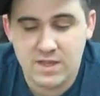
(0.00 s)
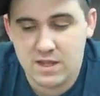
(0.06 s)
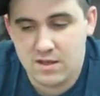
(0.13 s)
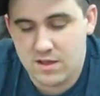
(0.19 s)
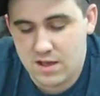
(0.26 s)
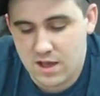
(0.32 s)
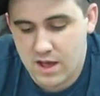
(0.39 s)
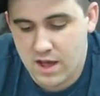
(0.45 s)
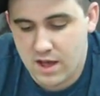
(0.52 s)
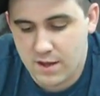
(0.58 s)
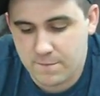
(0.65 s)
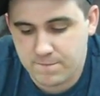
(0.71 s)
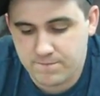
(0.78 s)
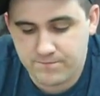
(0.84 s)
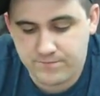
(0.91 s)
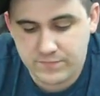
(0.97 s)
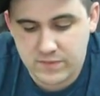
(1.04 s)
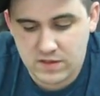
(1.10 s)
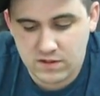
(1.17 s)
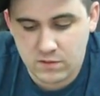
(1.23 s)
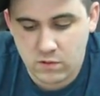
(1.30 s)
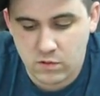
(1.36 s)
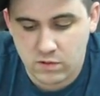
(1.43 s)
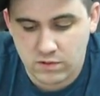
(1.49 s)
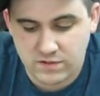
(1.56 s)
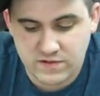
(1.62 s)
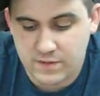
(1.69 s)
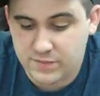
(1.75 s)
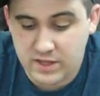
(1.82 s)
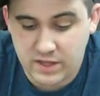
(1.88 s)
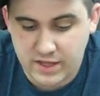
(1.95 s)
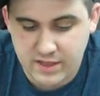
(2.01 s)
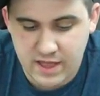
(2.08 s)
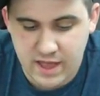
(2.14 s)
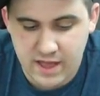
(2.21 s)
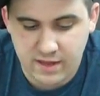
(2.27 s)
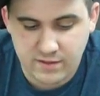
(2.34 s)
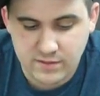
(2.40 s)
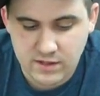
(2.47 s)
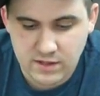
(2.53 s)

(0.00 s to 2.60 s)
I'm ready. Um, or something like that.